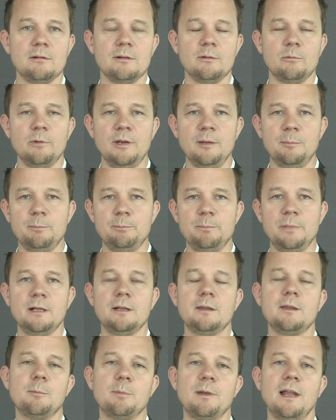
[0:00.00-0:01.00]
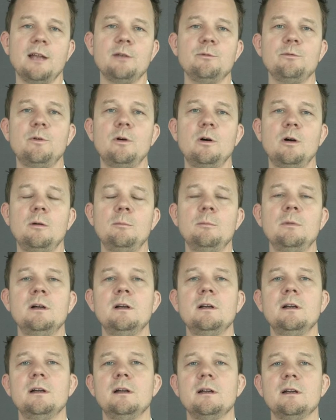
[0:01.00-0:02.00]
We built the platform,
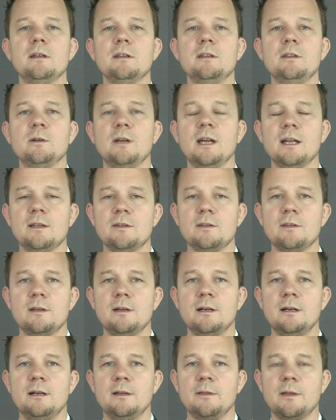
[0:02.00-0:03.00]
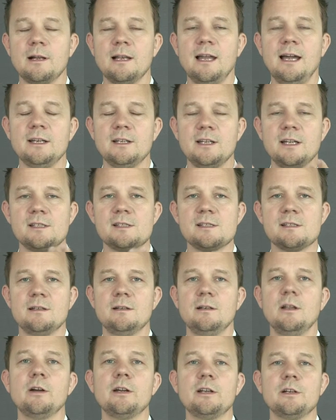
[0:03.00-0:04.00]
the client gets the
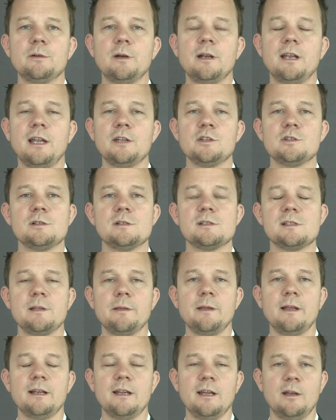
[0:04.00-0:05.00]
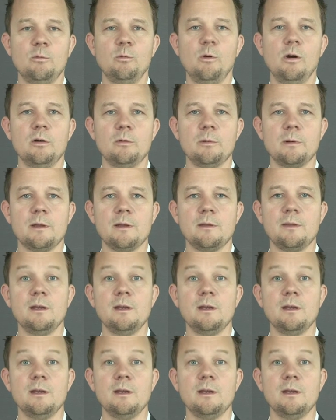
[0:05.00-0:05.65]
login credentials and then can work with it.